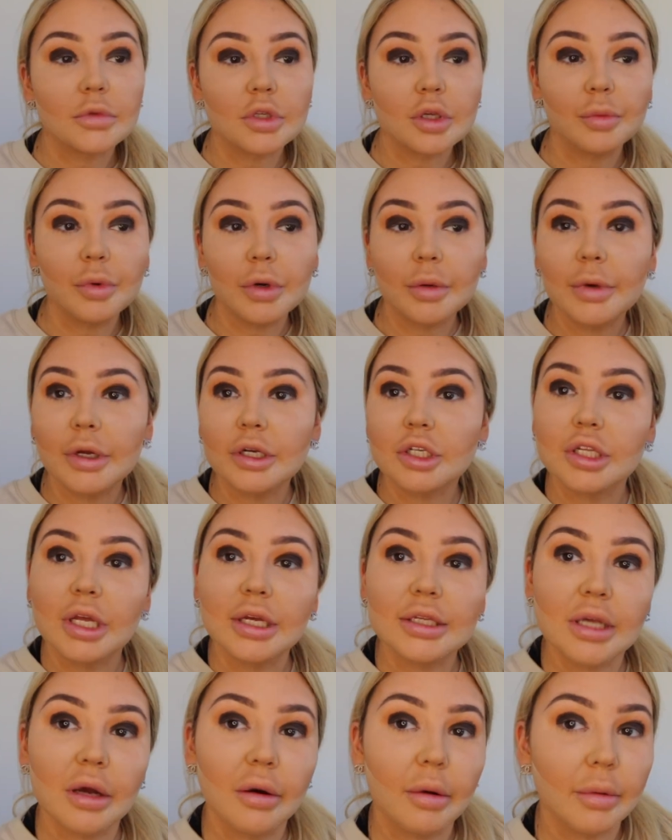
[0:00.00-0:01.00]
So pretty much
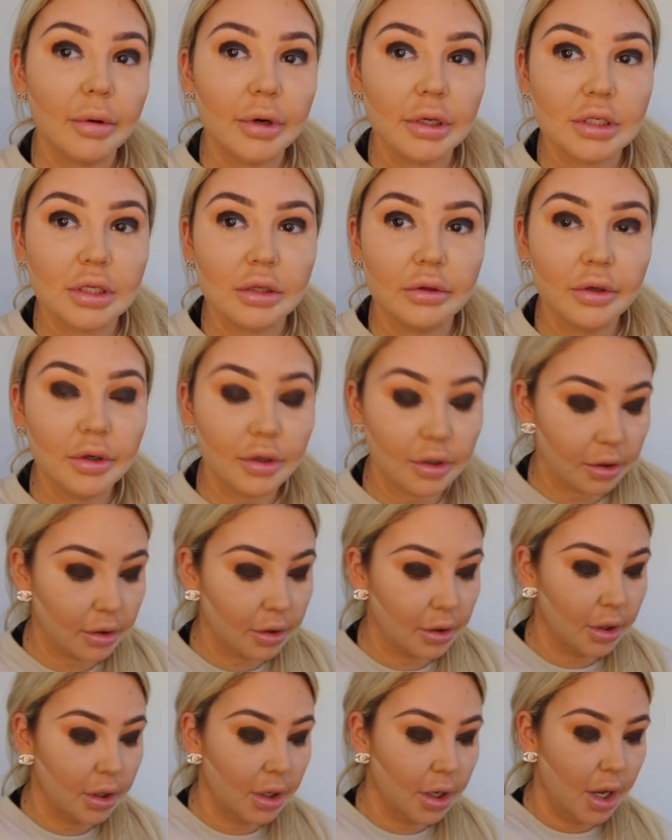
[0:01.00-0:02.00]
that's how I want it to look.
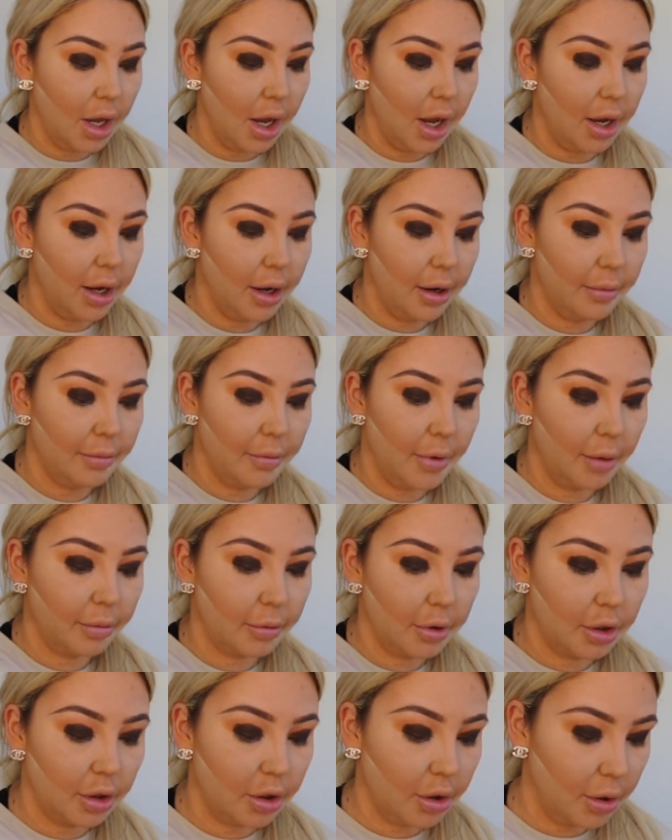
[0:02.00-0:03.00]
I'm
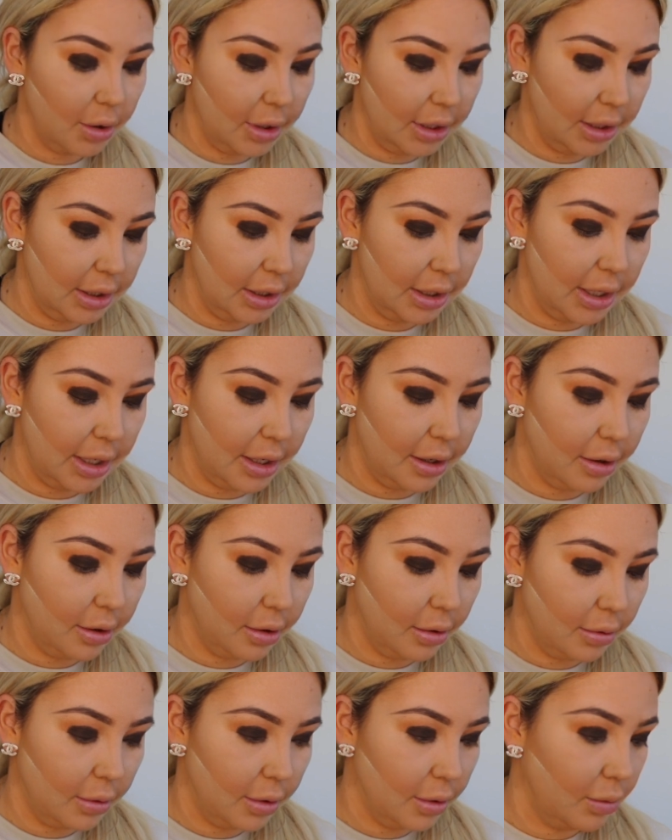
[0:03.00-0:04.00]
going to go in
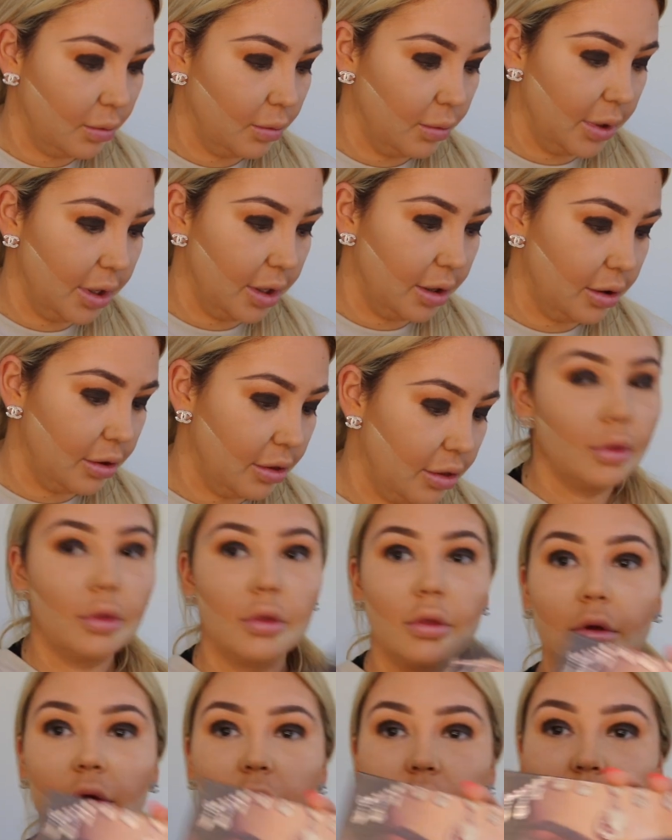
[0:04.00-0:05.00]
now with
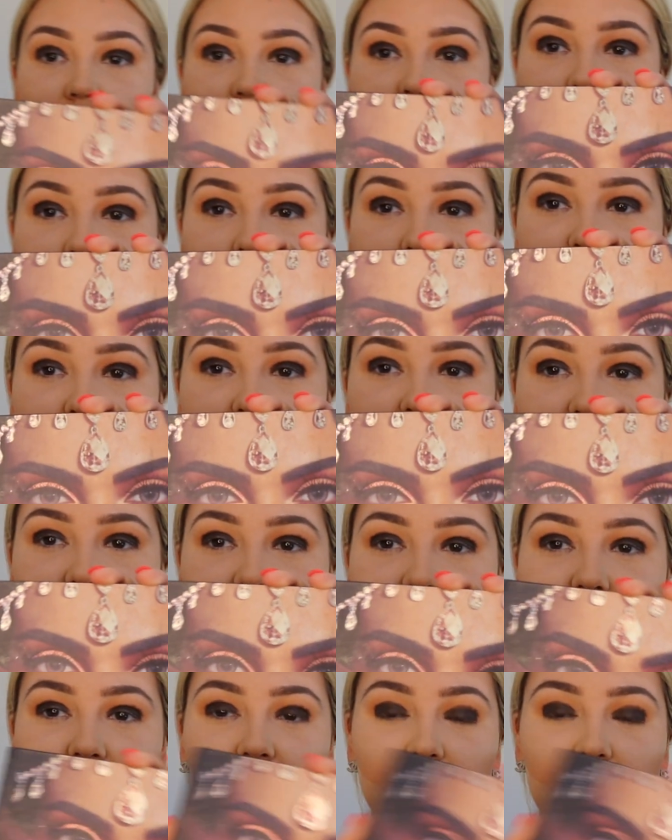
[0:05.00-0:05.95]
the Huda Beauty